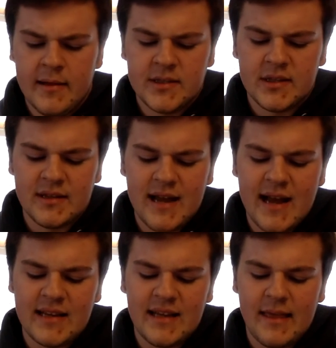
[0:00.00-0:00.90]
So the
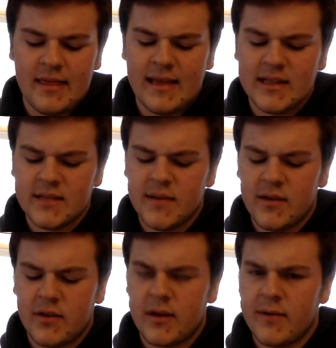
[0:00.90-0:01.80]
19th, that's
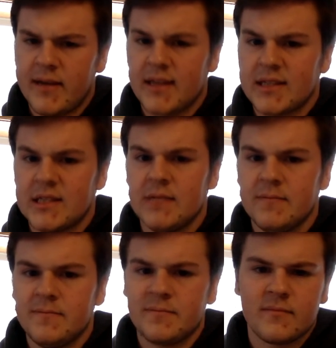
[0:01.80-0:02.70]
about three weeks,
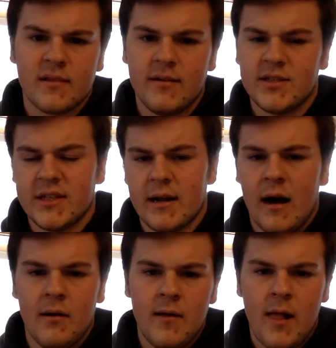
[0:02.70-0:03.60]
which, you
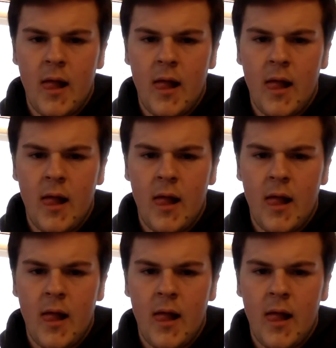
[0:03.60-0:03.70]
know,